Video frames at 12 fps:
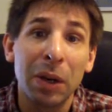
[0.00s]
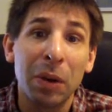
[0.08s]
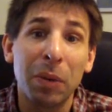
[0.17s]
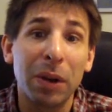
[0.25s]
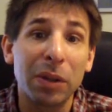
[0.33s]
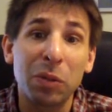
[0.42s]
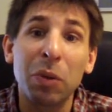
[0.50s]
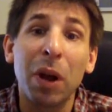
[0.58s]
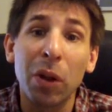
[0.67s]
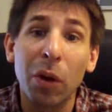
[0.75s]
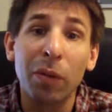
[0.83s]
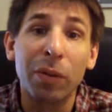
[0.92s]
was
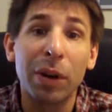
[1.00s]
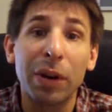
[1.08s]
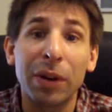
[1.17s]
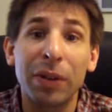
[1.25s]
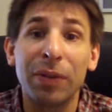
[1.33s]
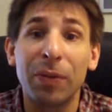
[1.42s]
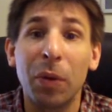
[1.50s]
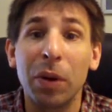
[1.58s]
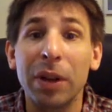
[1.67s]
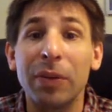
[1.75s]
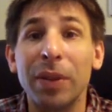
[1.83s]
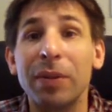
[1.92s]
well over
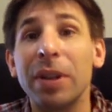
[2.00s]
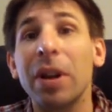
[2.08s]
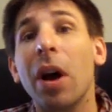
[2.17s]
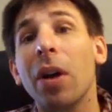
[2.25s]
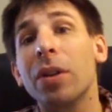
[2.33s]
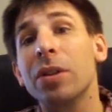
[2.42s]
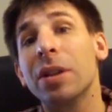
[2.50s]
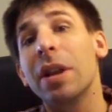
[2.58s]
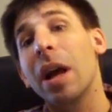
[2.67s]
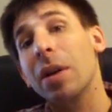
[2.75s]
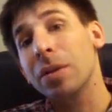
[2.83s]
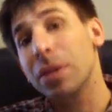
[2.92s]
$40, $50 an
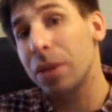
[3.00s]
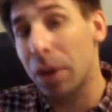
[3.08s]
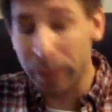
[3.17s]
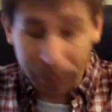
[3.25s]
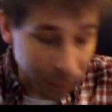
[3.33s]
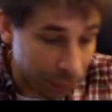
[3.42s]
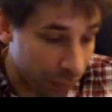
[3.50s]
ounce. So